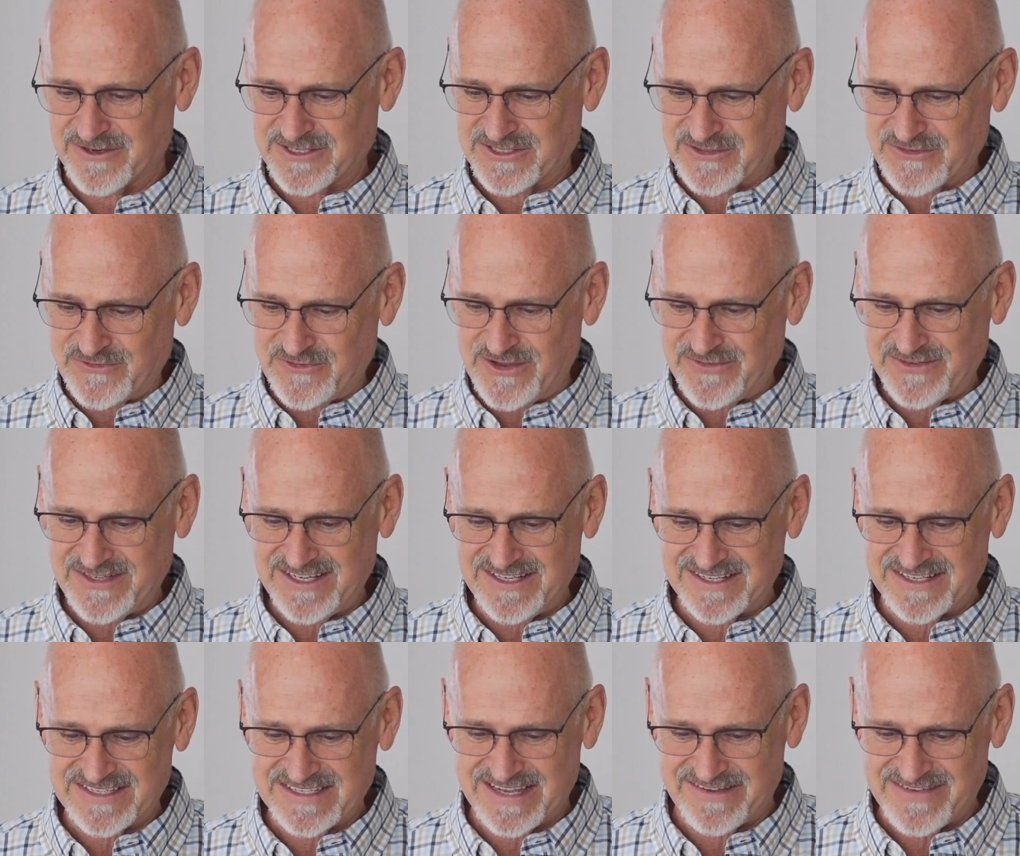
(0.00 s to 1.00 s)
verses
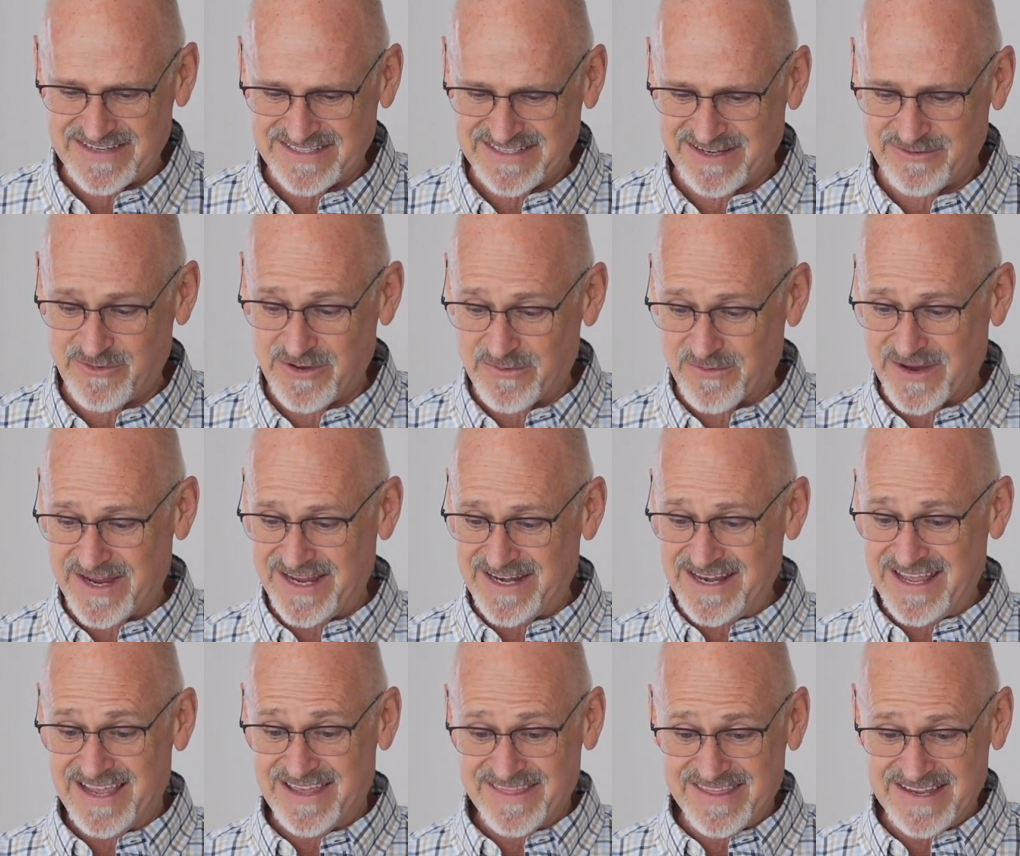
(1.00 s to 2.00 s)
15 to 17, we
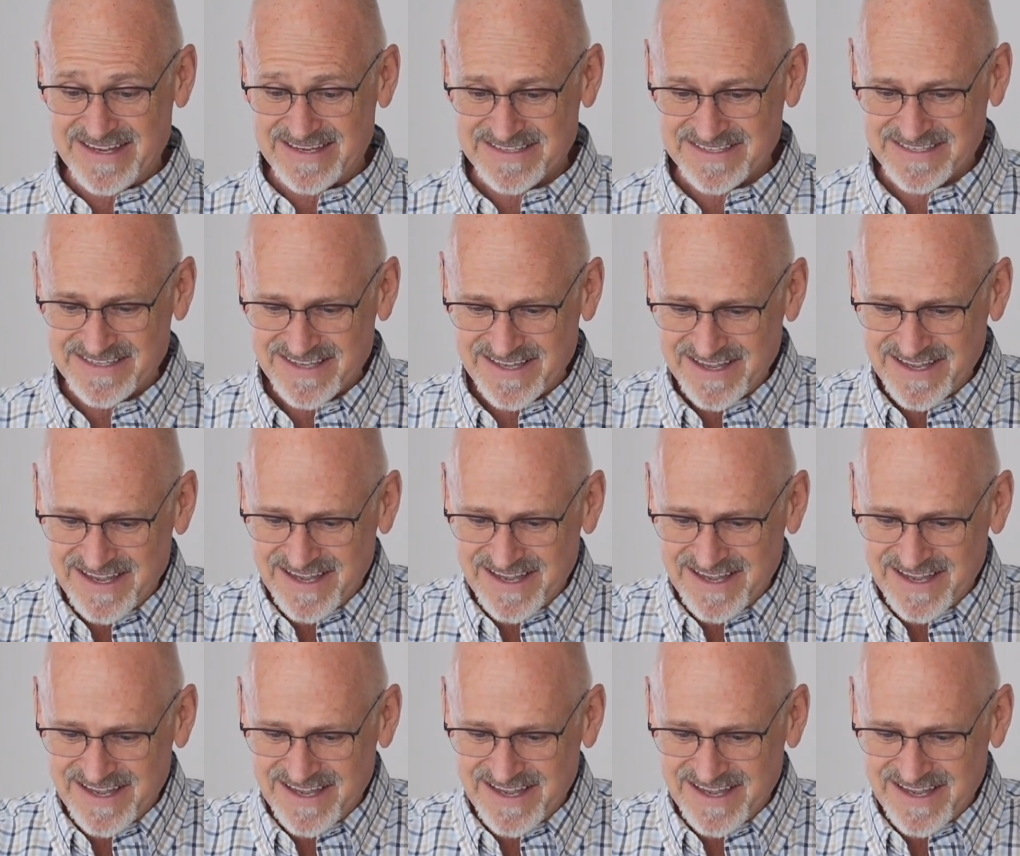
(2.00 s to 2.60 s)
read this.